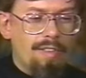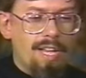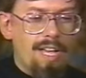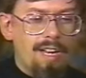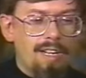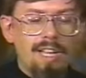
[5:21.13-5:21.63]

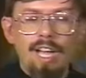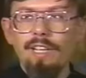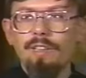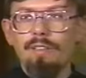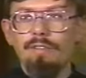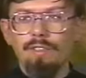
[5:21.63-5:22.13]
They had a
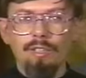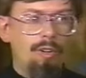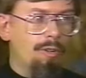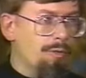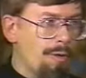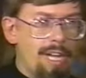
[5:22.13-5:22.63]
kind of
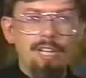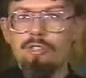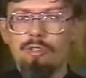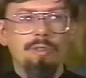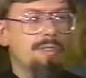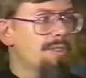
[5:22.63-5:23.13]
lone
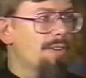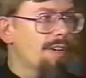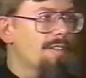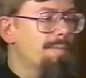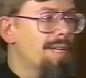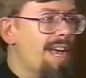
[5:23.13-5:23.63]
ranger
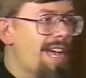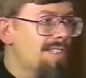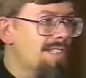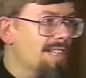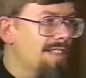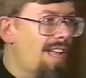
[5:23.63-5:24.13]
sort of
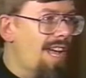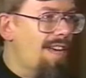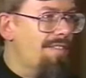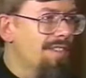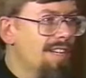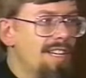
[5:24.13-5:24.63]
monastic
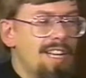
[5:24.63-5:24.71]
life,